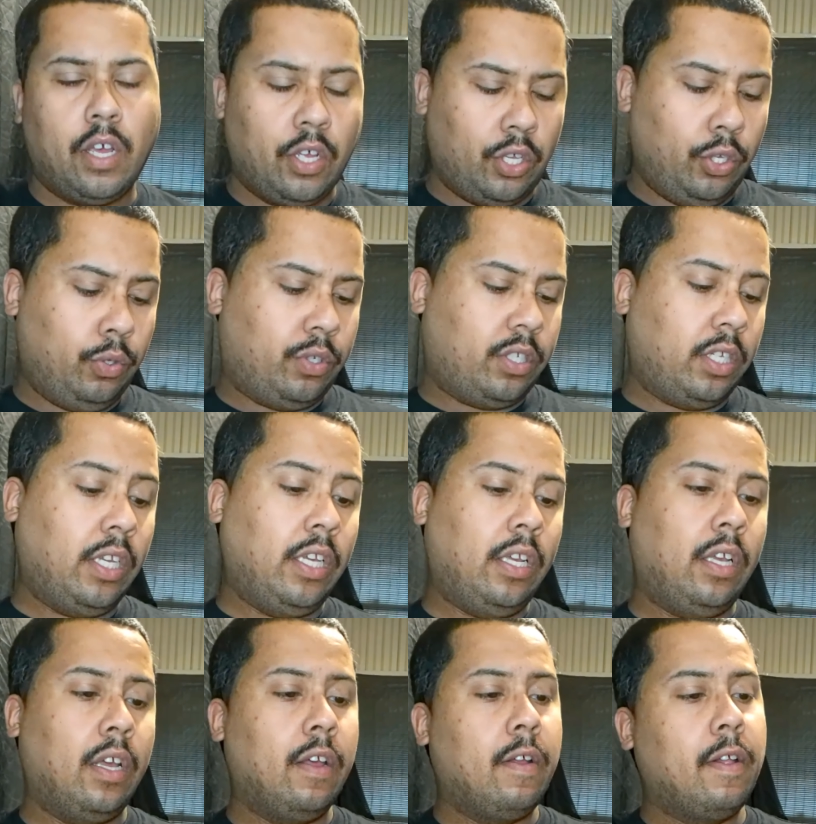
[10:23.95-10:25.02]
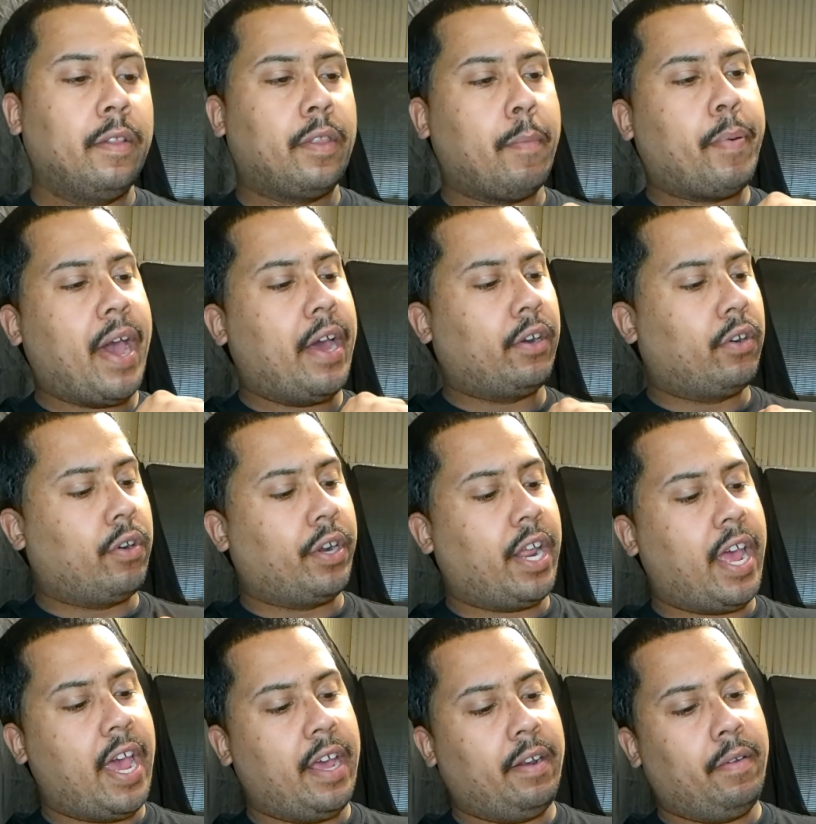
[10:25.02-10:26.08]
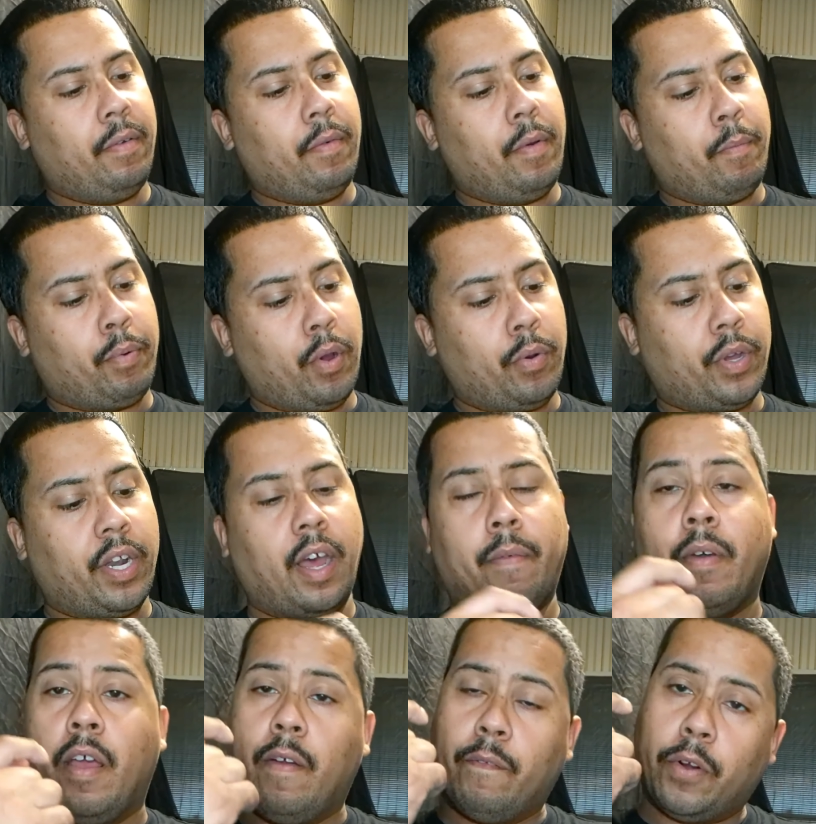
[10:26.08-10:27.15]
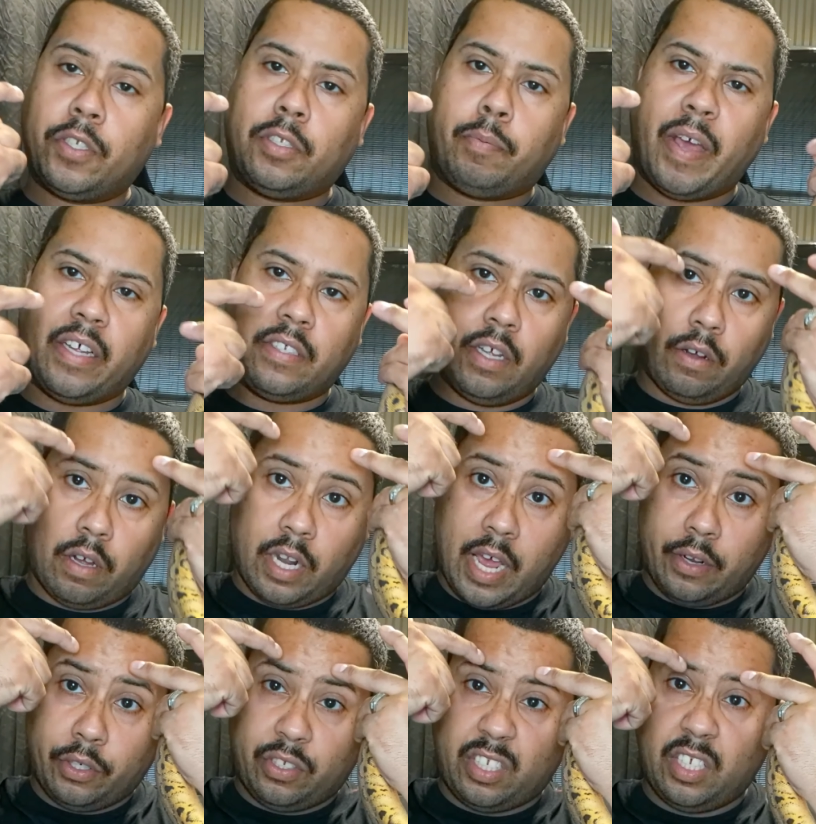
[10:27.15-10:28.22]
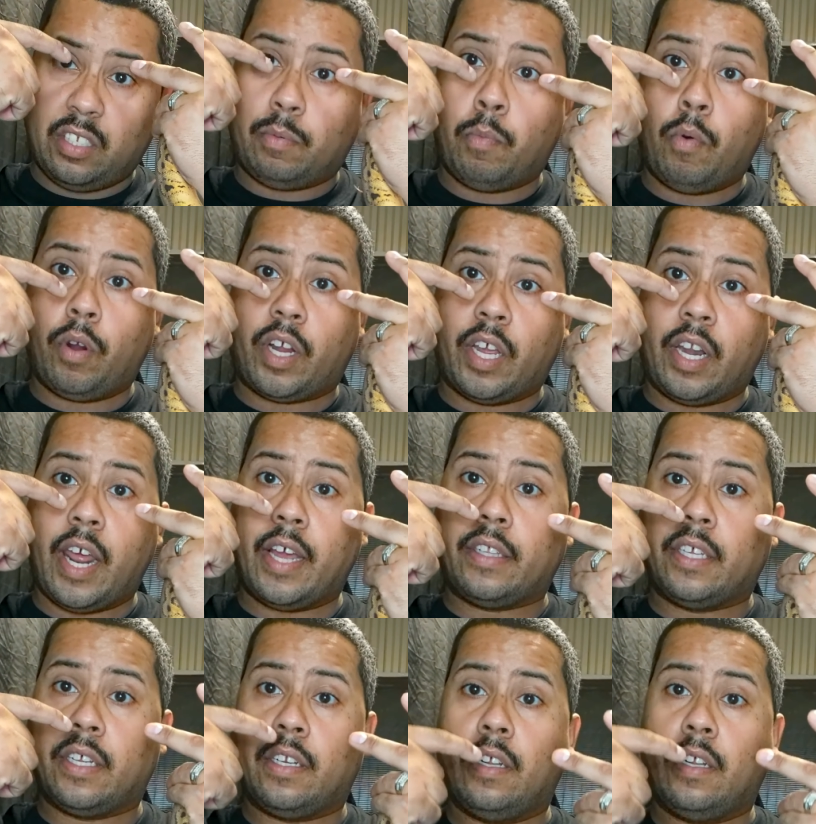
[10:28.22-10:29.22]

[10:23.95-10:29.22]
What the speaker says: you see the pattern on the head broken up, versus pastel clown, you see it's more connected